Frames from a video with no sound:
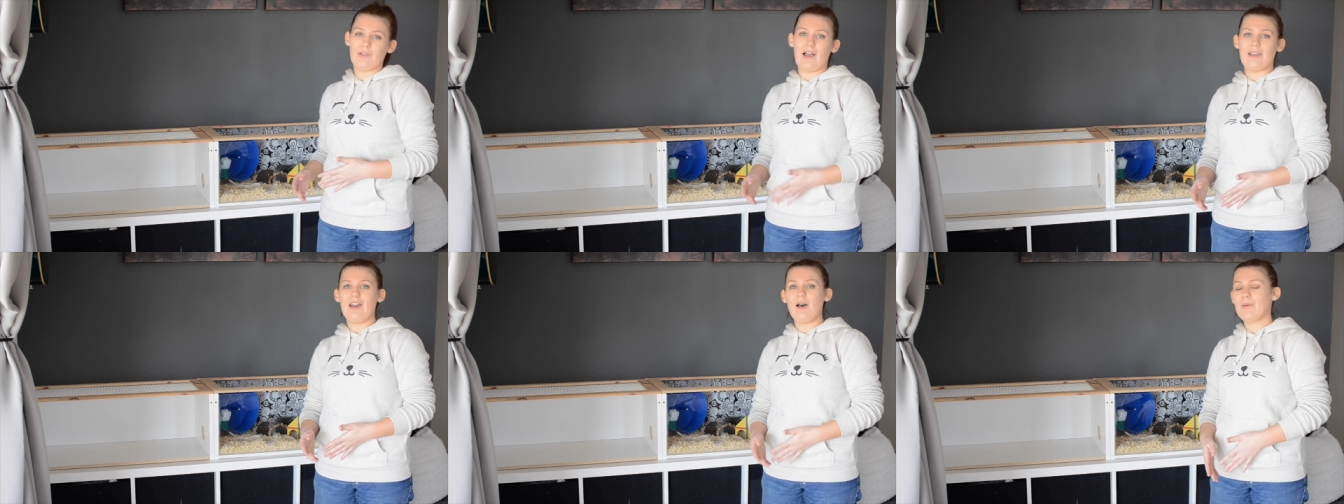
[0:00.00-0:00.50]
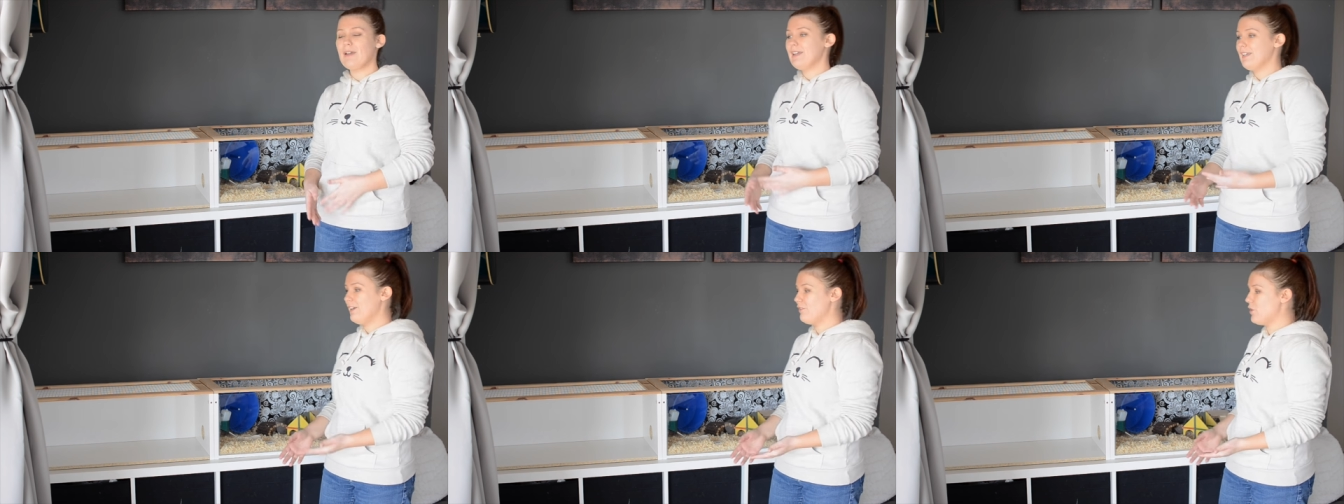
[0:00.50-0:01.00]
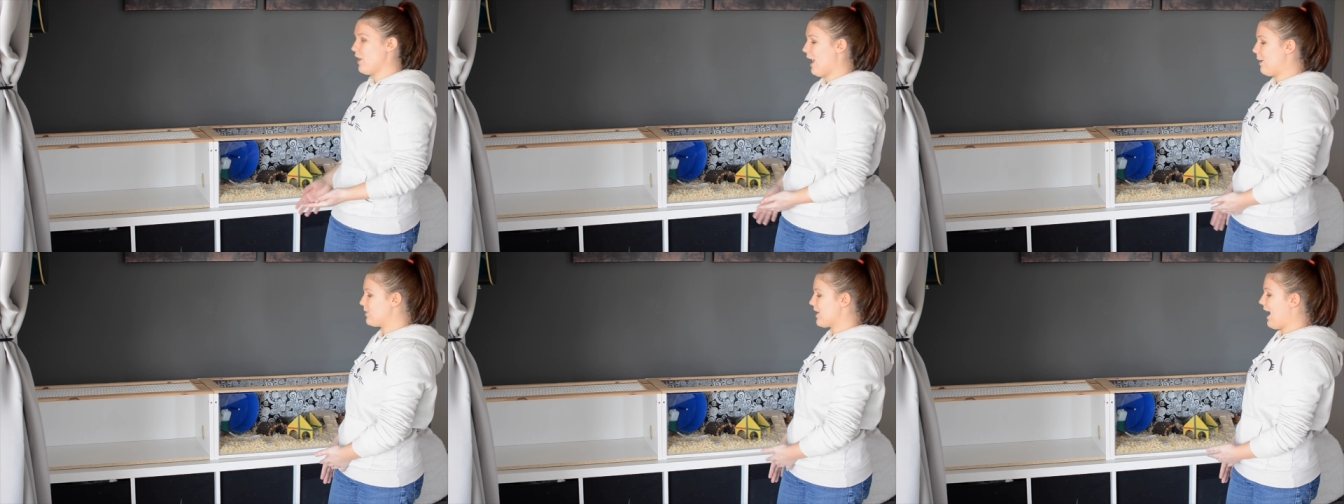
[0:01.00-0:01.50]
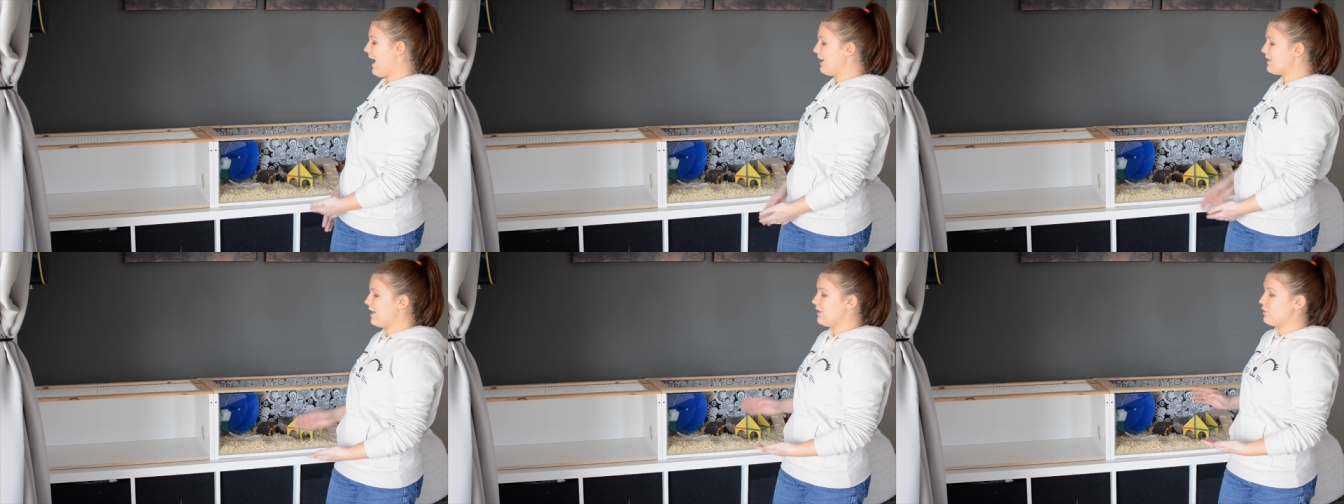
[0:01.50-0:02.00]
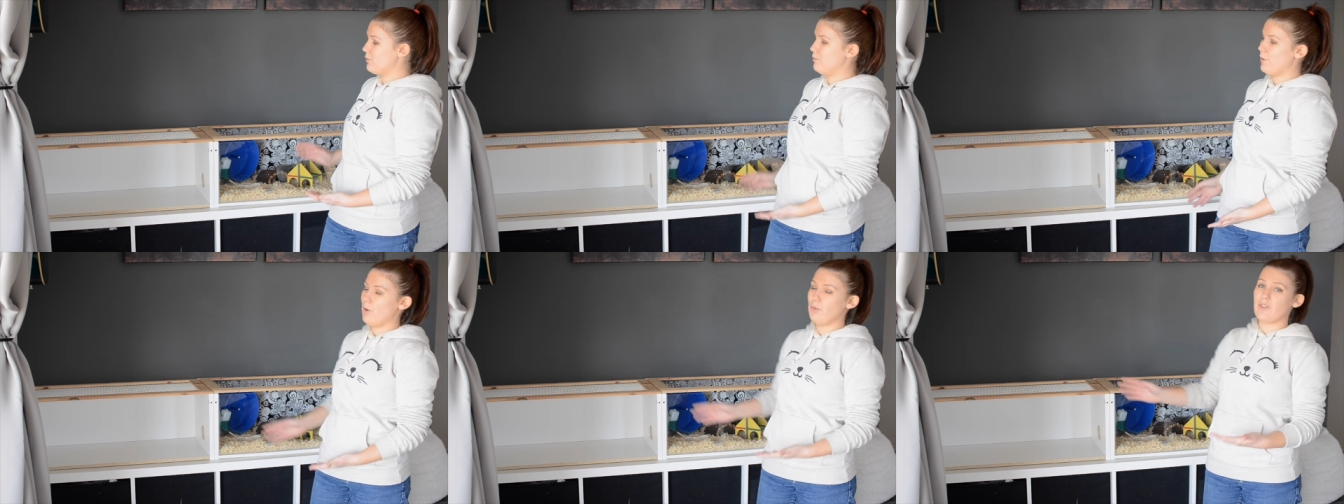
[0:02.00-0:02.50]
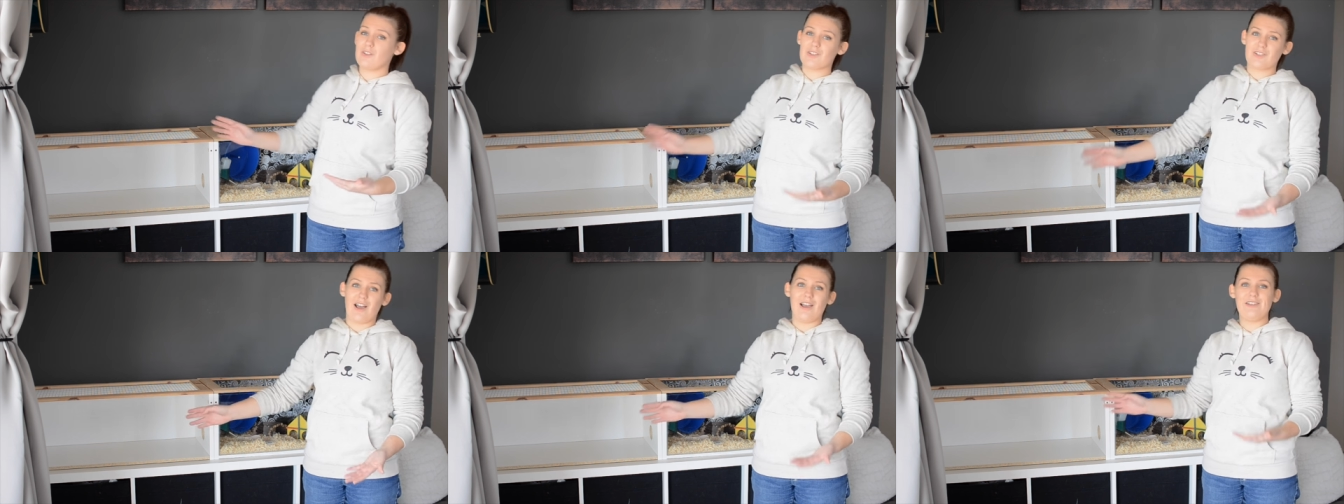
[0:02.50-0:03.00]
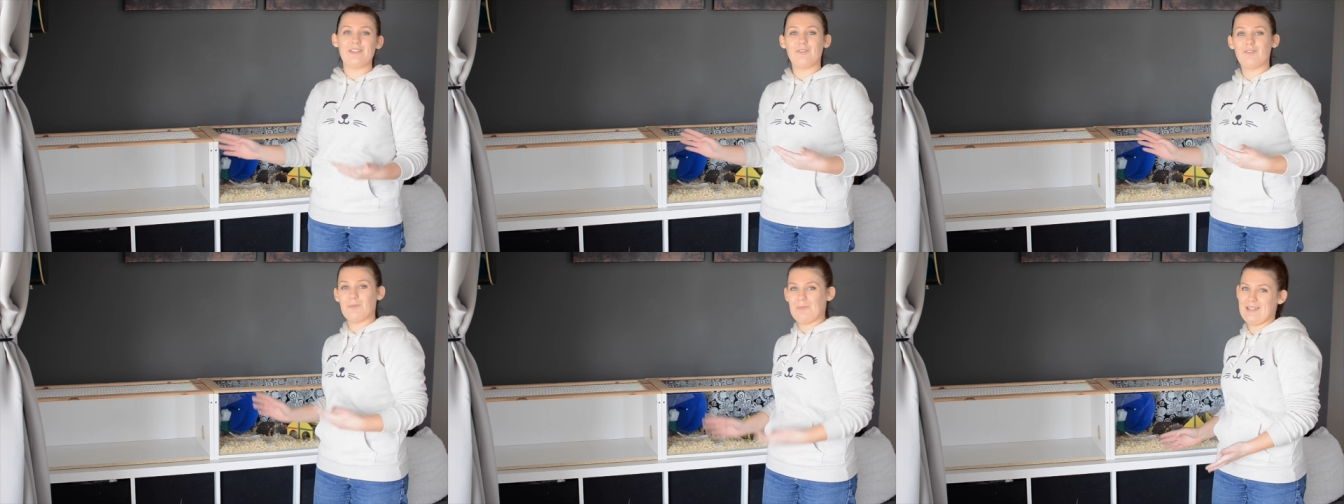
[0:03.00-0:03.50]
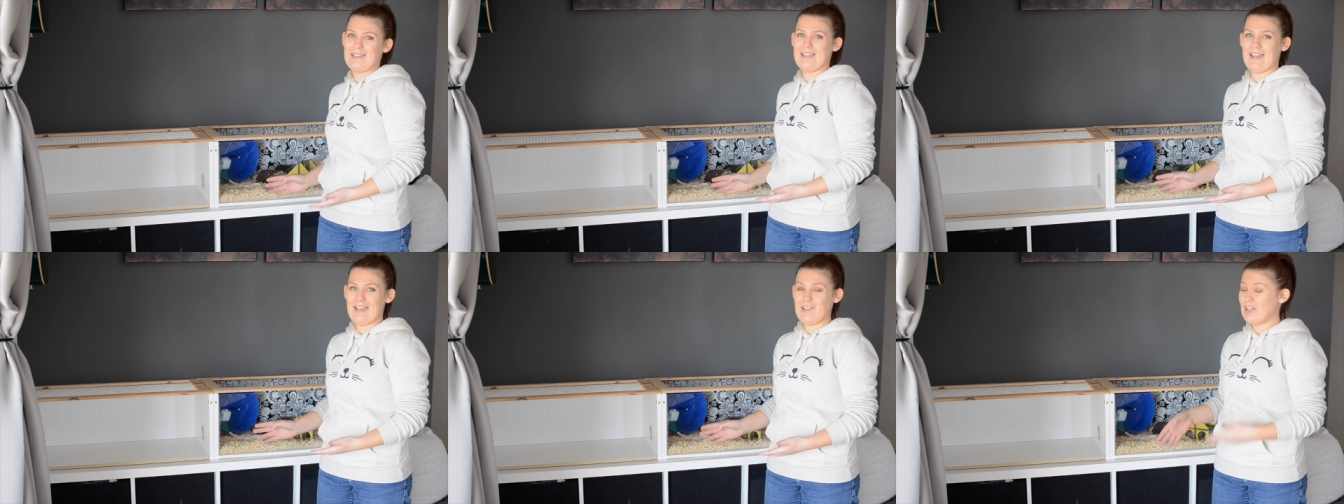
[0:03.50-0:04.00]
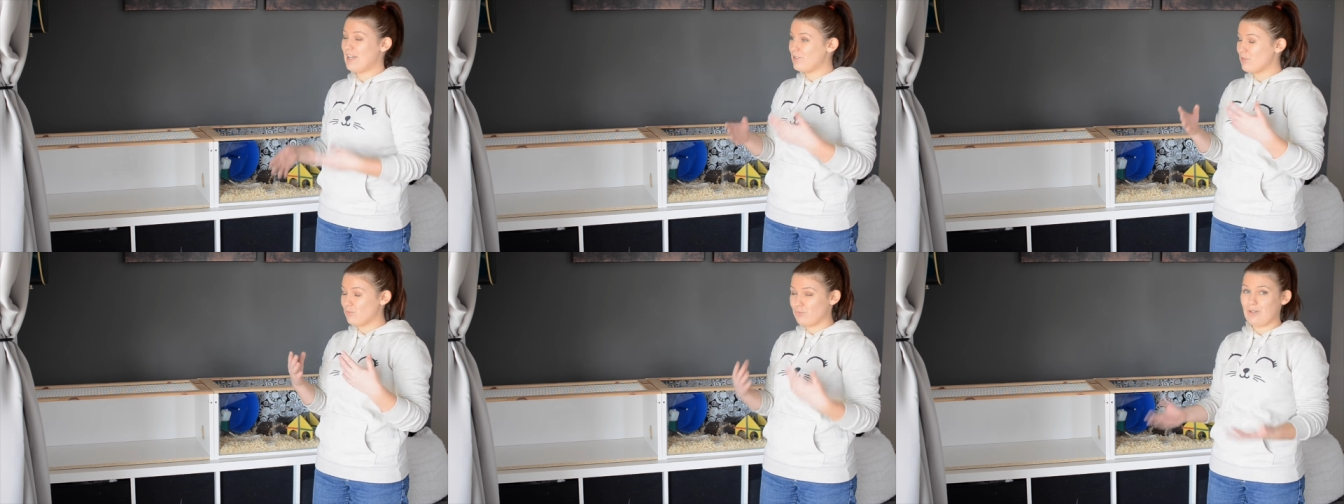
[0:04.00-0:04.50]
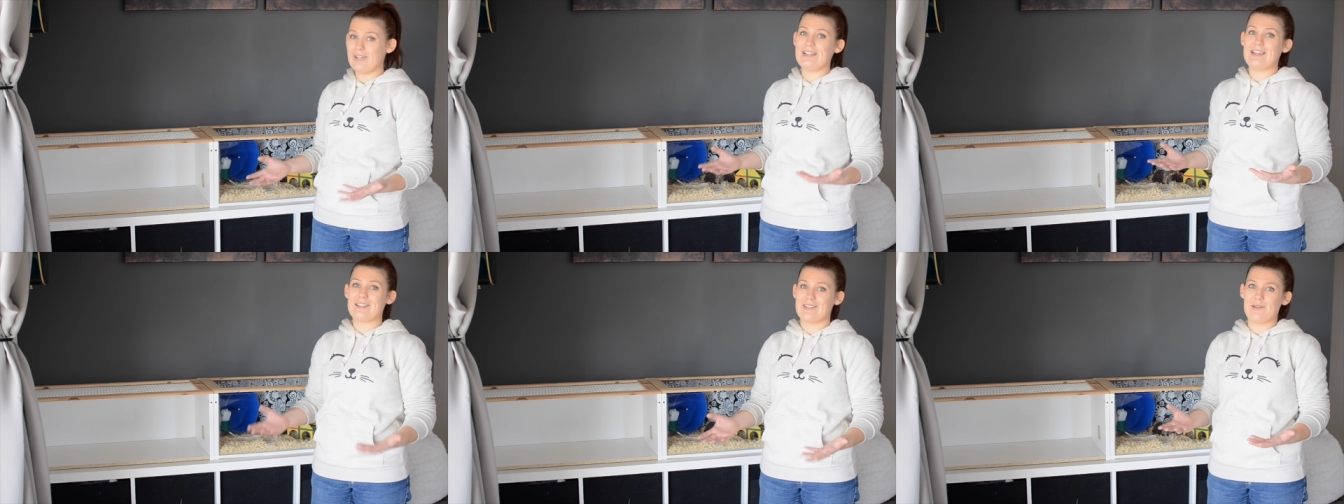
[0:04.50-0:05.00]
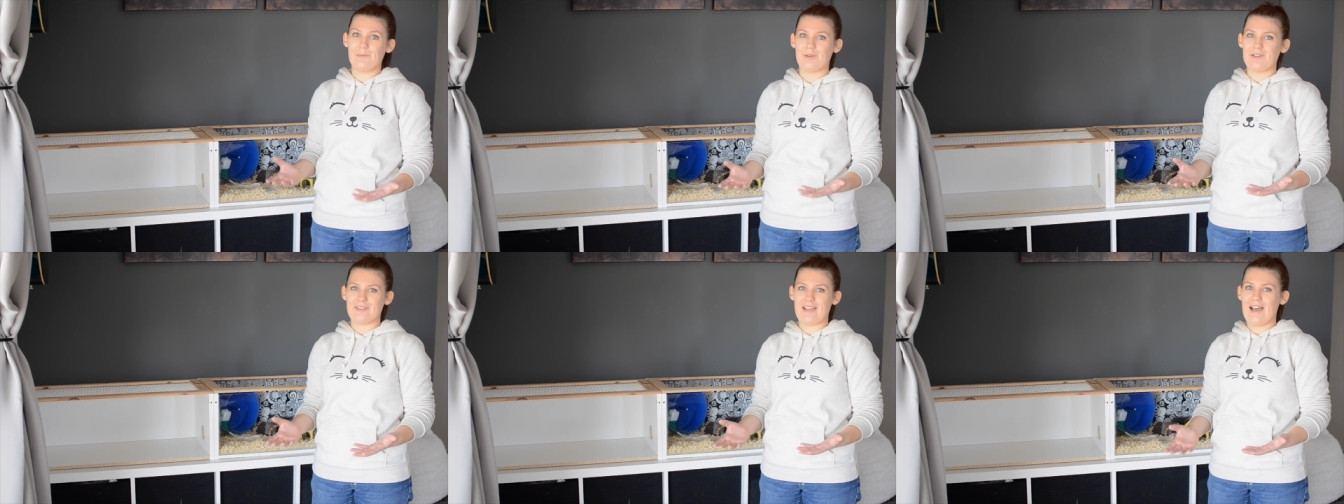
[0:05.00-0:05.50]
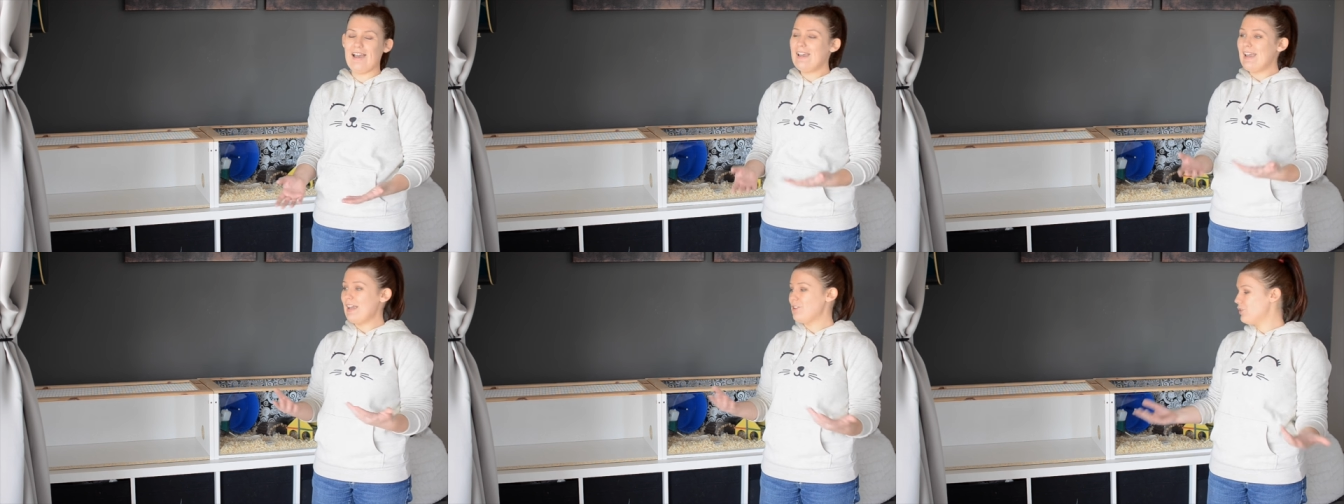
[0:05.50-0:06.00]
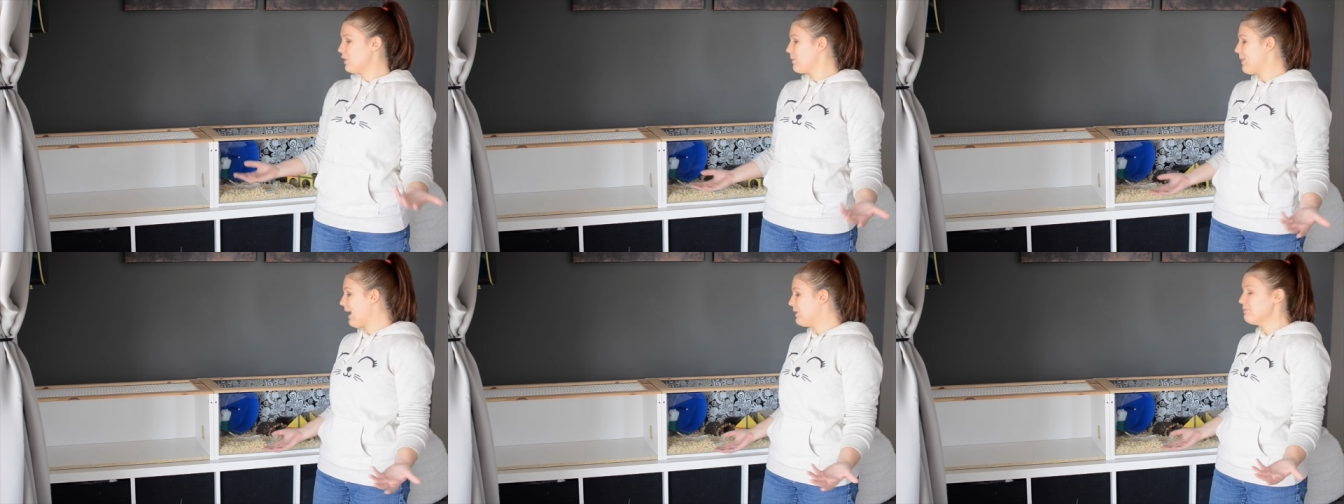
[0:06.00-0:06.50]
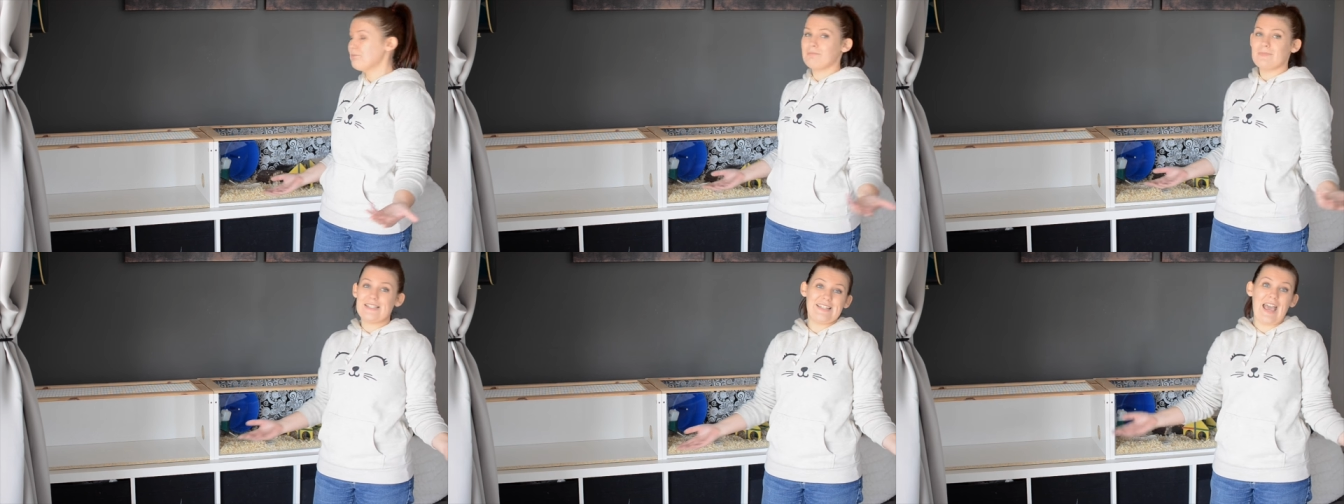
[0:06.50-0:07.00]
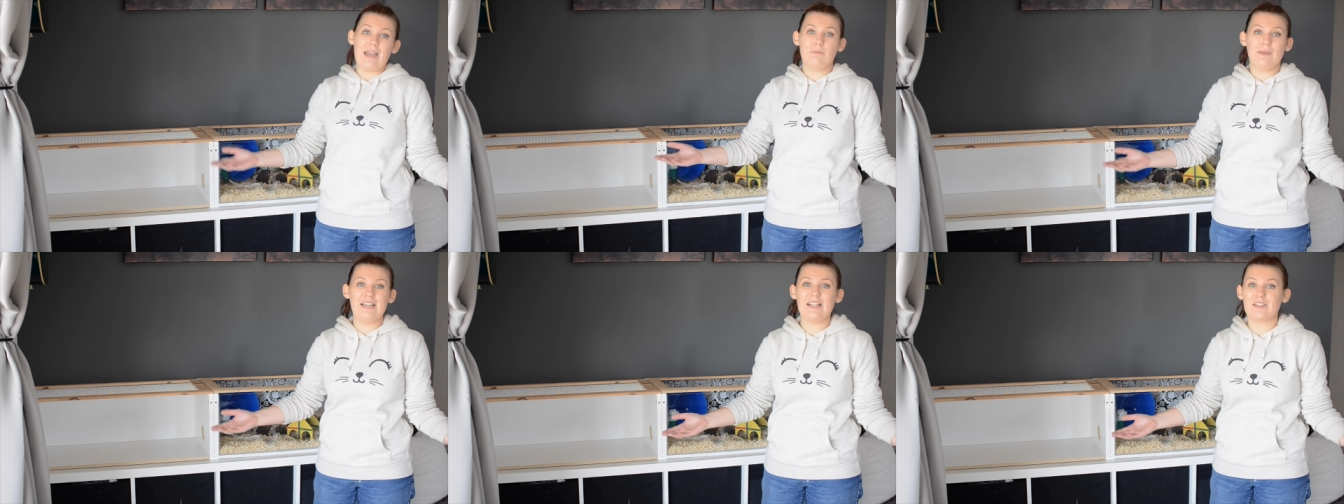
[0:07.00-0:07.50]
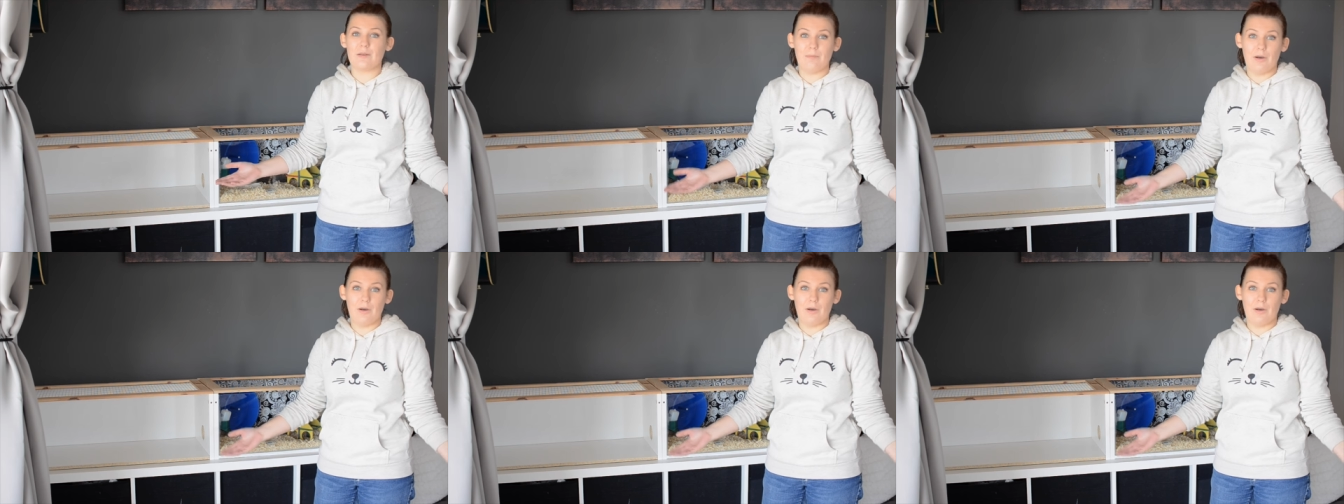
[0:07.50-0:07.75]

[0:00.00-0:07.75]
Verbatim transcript: line up, giving your hamster access to both sides of the billy cage. It's really as simple as that. It took about 10 minutes at